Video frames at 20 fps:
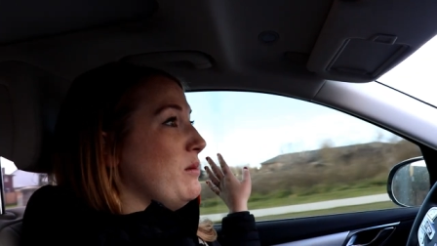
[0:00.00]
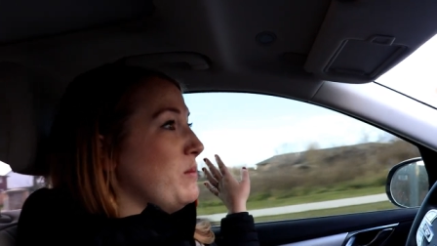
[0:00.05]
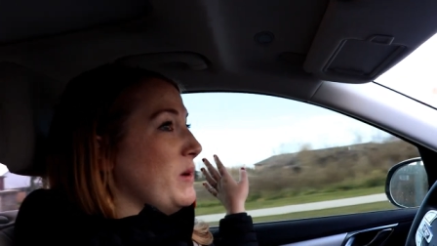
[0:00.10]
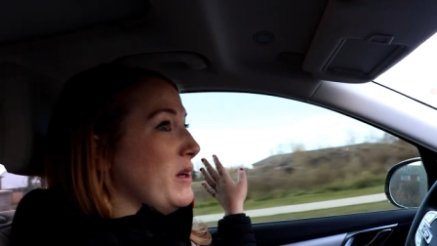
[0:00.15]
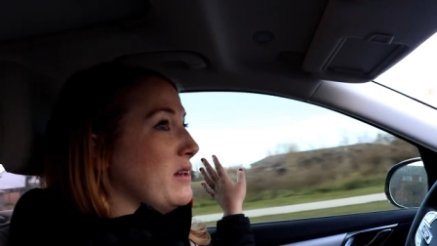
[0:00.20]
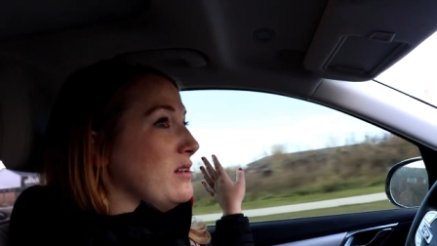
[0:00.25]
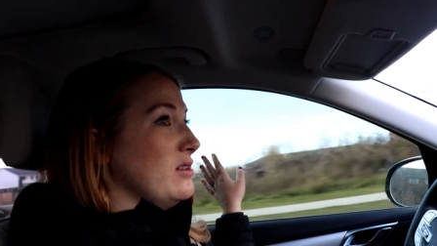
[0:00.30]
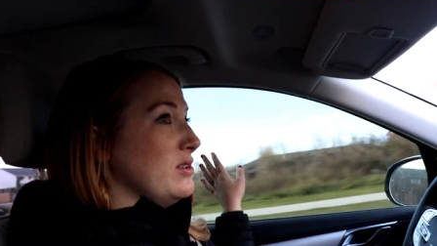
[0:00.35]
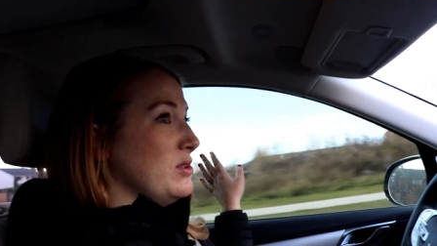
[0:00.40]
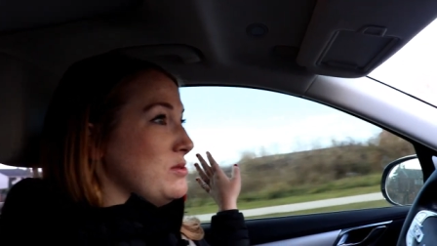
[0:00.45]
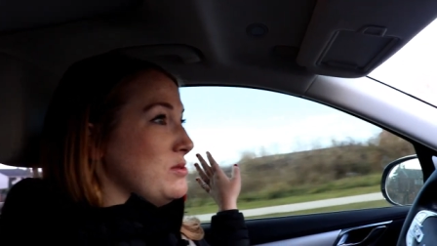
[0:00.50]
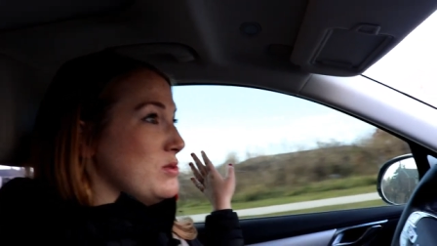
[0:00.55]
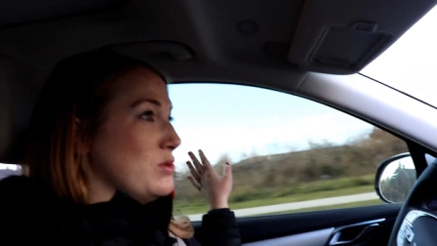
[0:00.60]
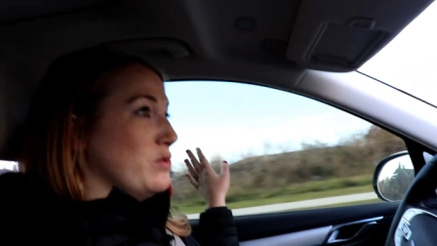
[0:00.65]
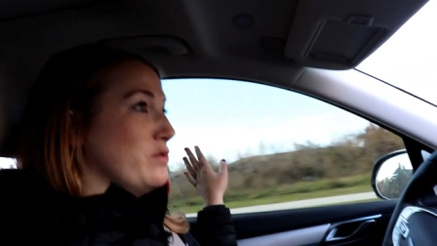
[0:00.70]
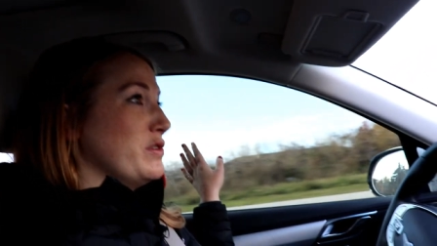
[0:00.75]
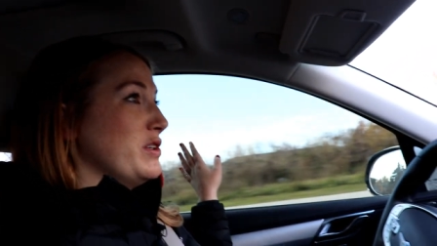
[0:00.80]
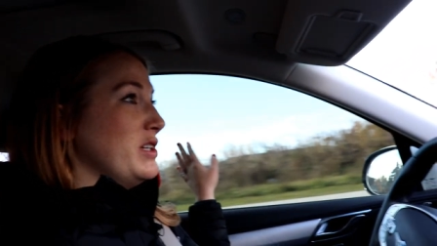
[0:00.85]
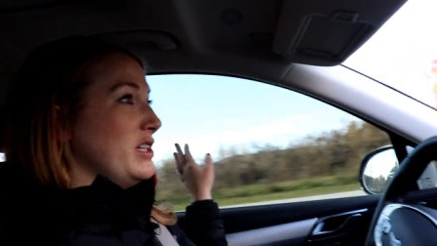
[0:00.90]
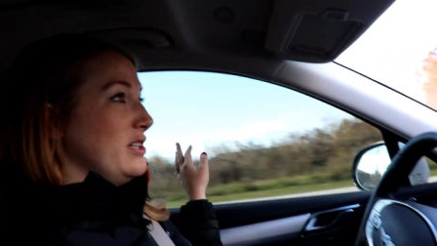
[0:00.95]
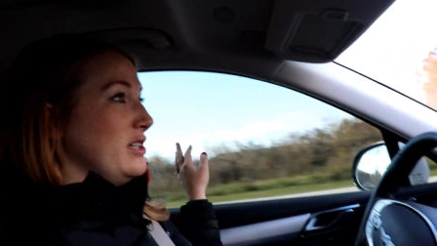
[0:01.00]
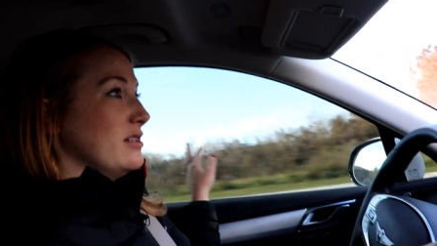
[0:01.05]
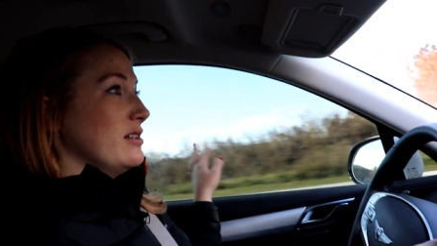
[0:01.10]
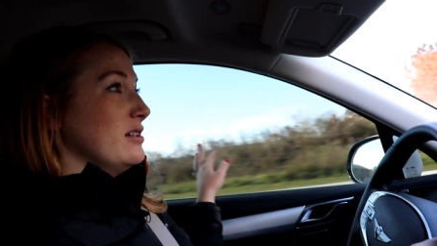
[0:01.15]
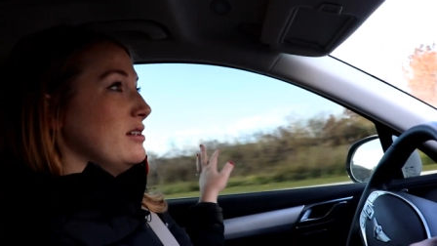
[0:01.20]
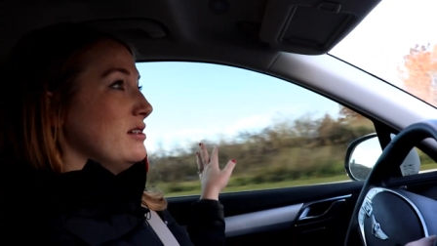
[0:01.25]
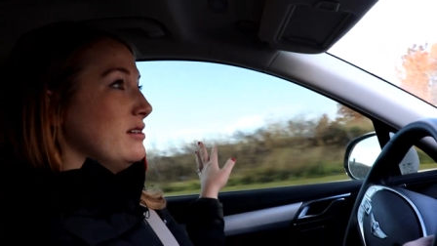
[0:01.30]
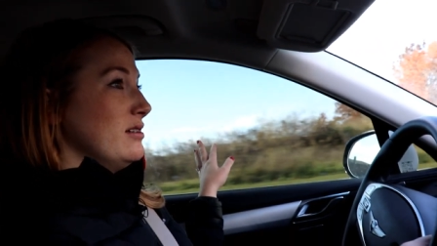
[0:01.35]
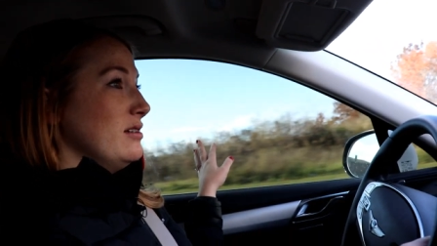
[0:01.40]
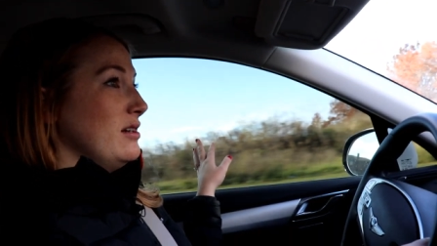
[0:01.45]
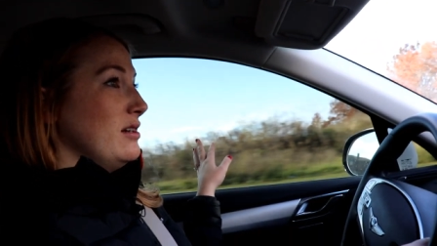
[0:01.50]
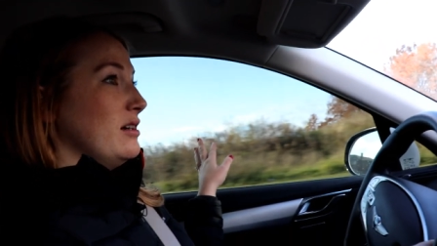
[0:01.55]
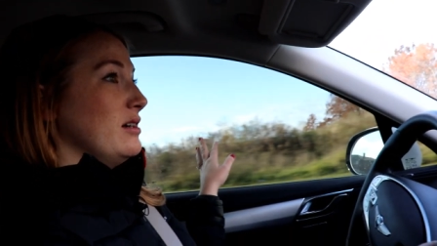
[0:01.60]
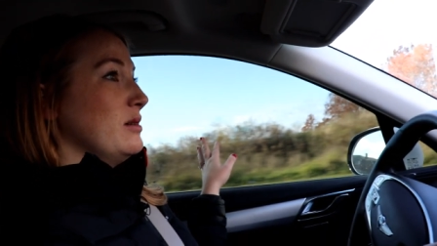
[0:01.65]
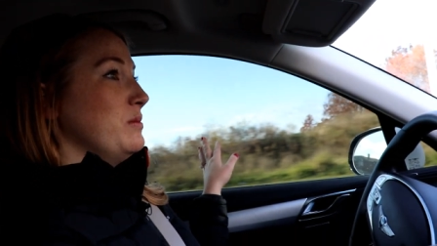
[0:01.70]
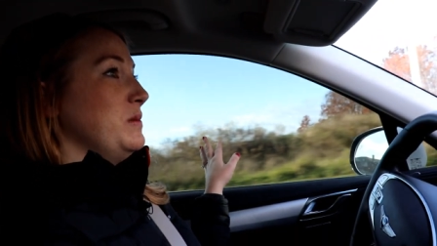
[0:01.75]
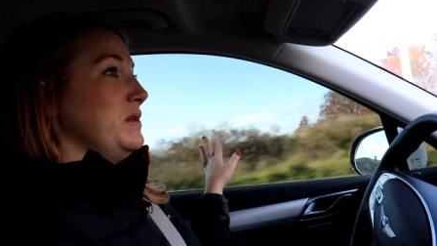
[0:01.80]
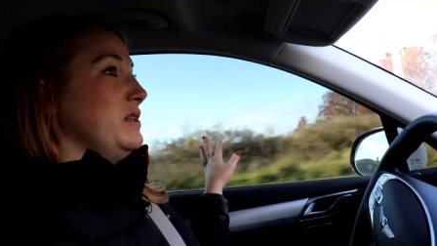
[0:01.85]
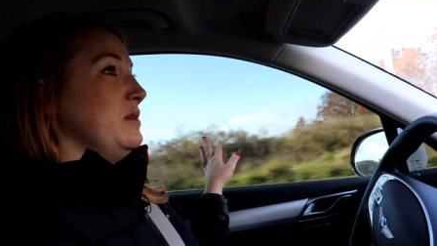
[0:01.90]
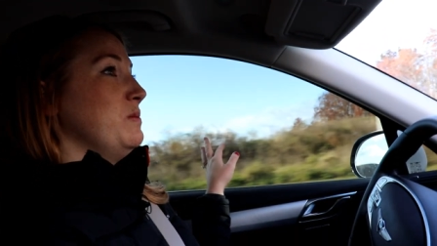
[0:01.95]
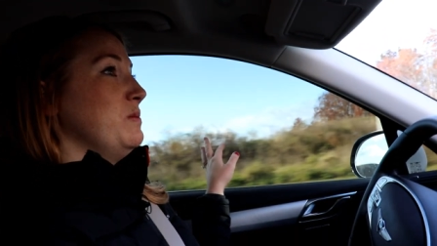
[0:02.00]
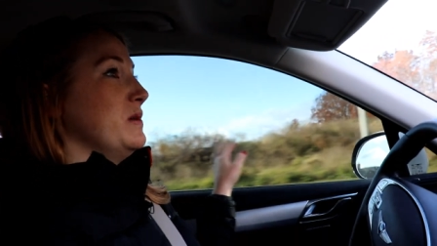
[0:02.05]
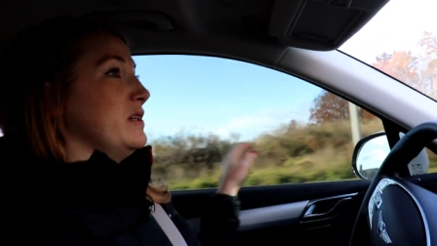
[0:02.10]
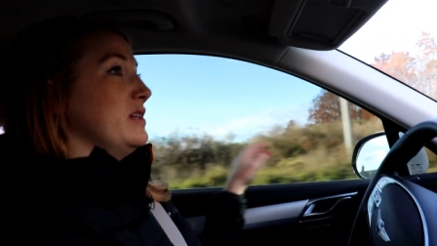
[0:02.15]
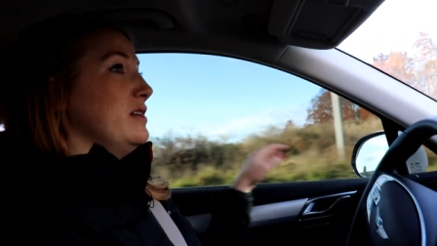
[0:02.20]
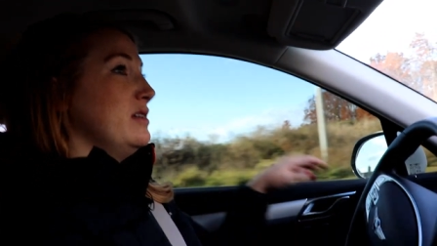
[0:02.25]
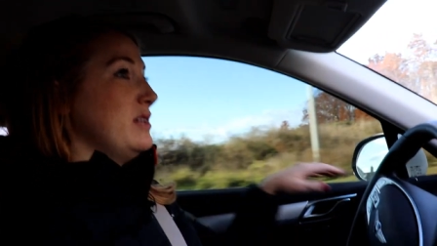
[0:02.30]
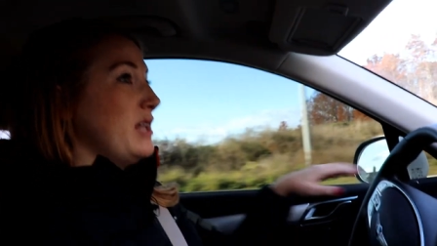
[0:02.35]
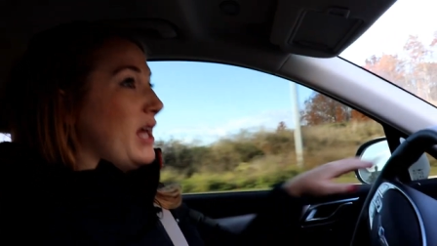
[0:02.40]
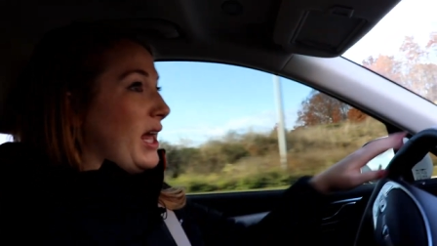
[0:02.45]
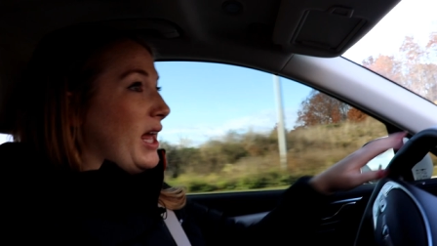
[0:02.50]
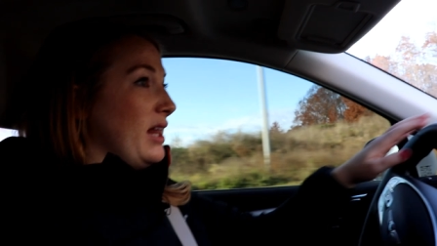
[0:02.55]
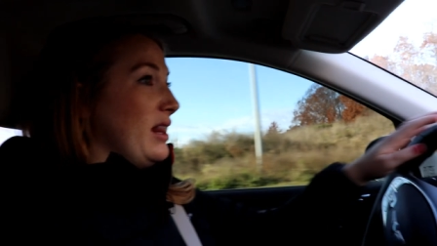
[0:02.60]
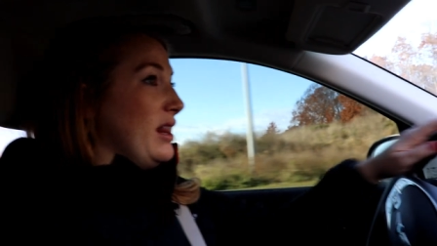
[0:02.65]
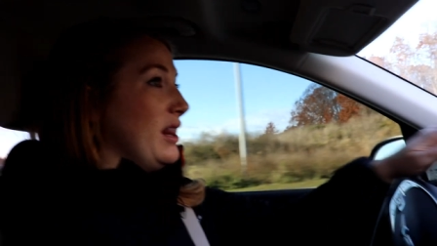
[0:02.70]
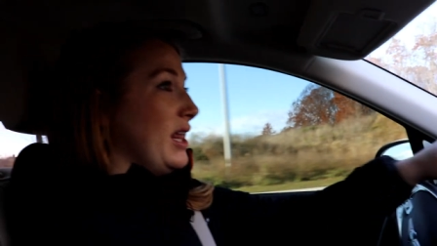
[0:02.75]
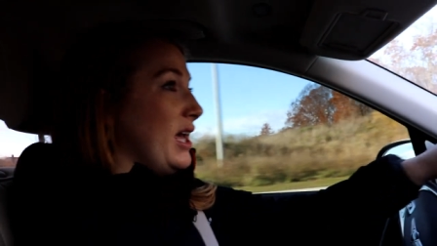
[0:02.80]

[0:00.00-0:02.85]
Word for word: bungalows over here are being built and